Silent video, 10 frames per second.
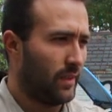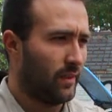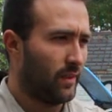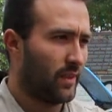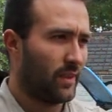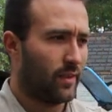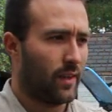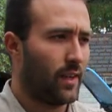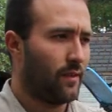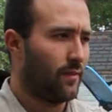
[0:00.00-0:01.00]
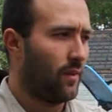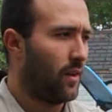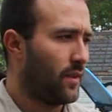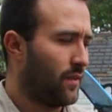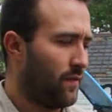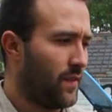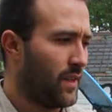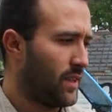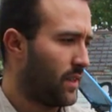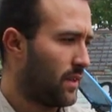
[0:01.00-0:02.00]
It's kind of laws of
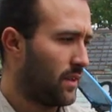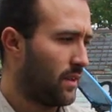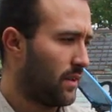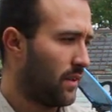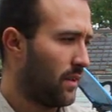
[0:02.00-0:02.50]
physics.